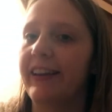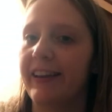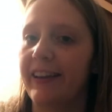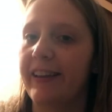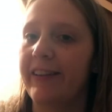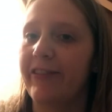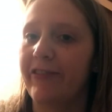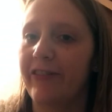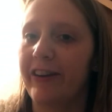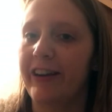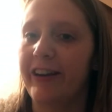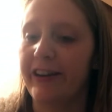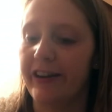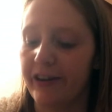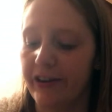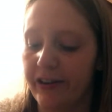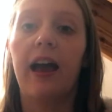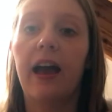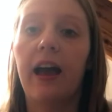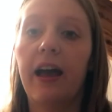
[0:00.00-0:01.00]
It's really
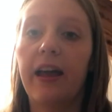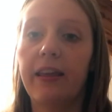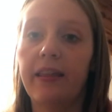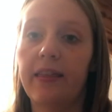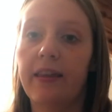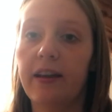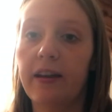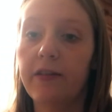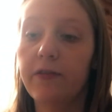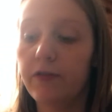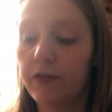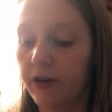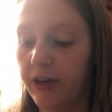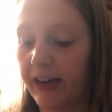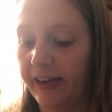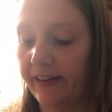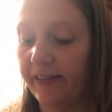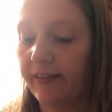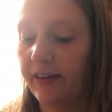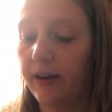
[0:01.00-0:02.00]
good. I think for
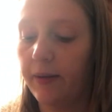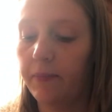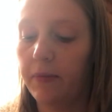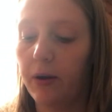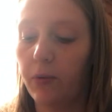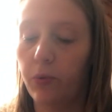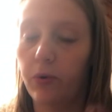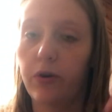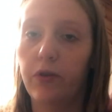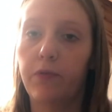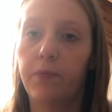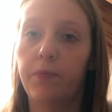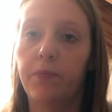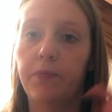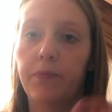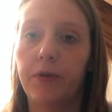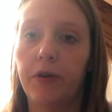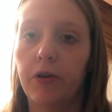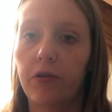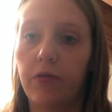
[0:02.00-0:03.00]
next time I would have
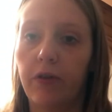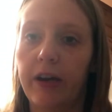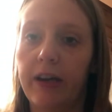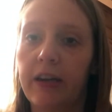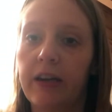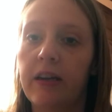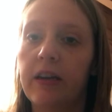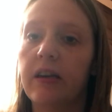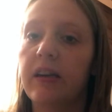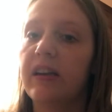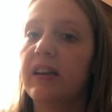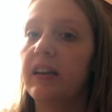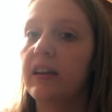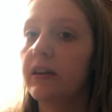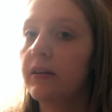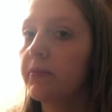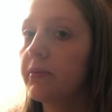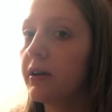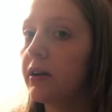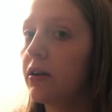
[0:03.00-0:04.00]
pureed it a
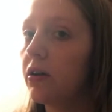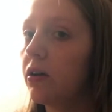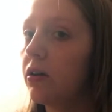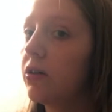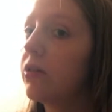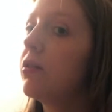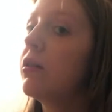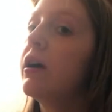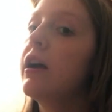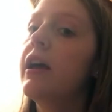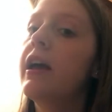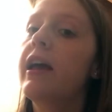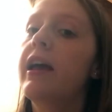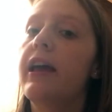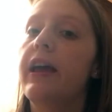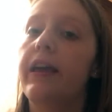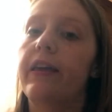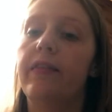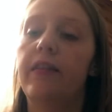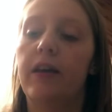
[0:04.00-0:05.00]
little bit longer
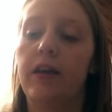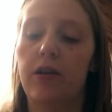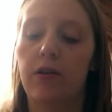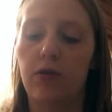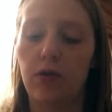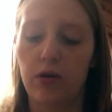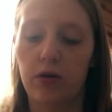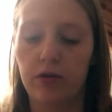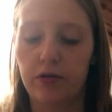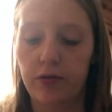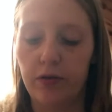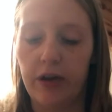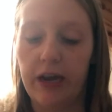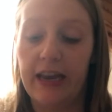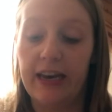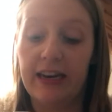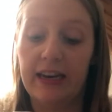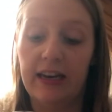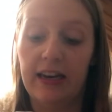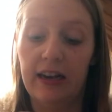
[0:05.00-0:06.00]
and then also
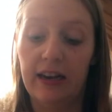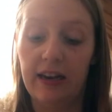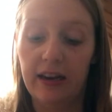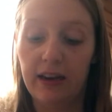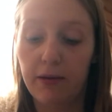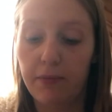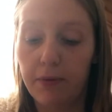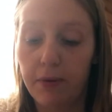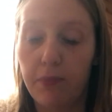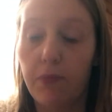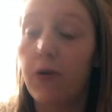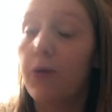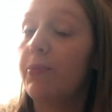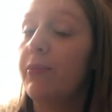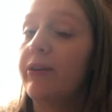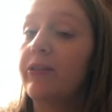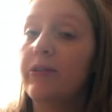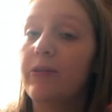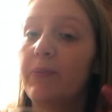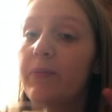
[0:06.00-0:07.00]
added a little bit more
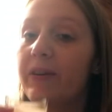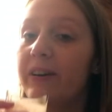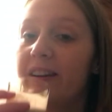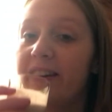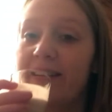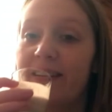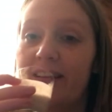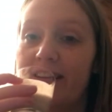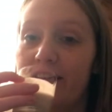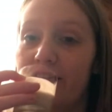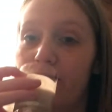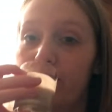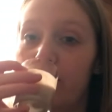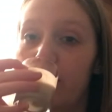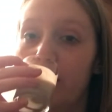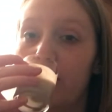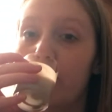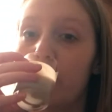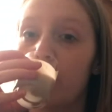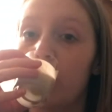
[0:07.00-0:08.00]
milk, but it tastes
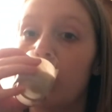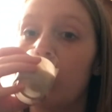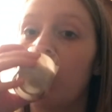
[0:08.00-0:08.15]
really good.